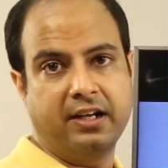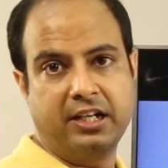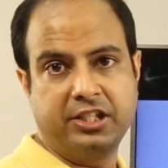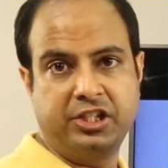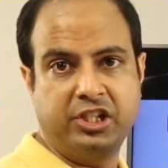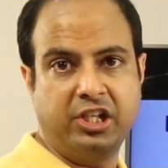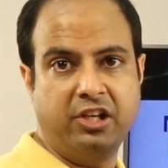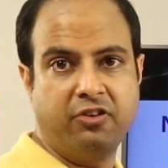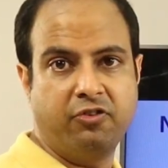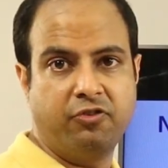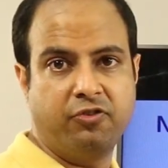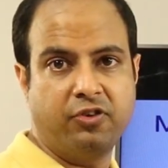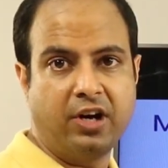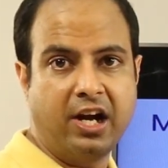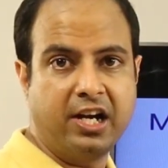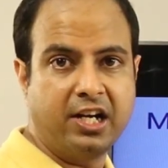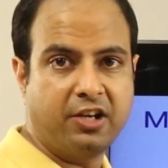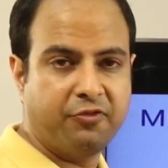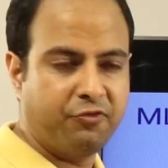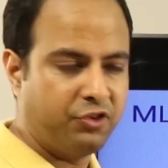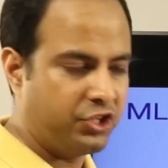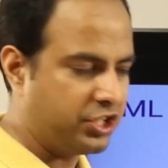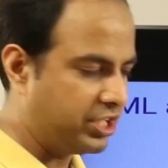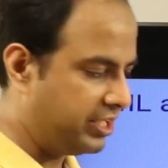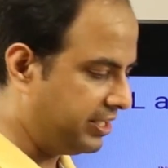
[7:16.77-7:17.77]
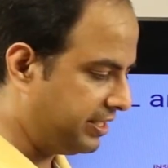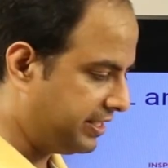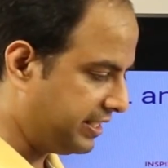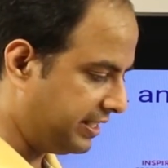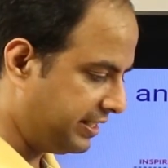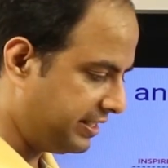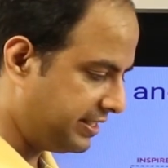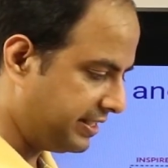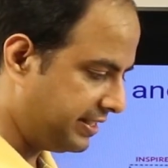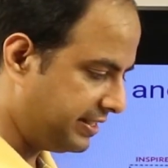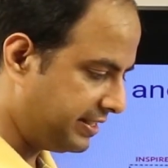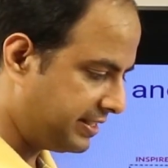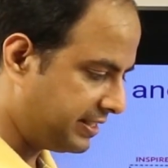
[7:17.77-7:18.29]
achieve artificial
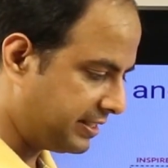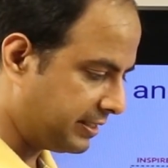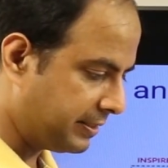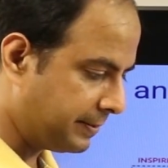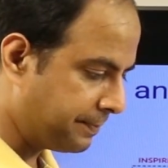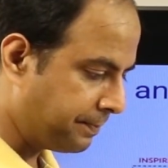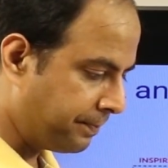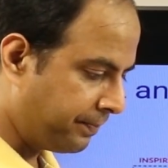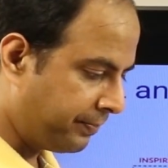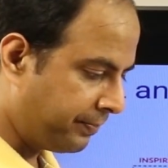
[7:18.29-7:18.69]
intelligence uh,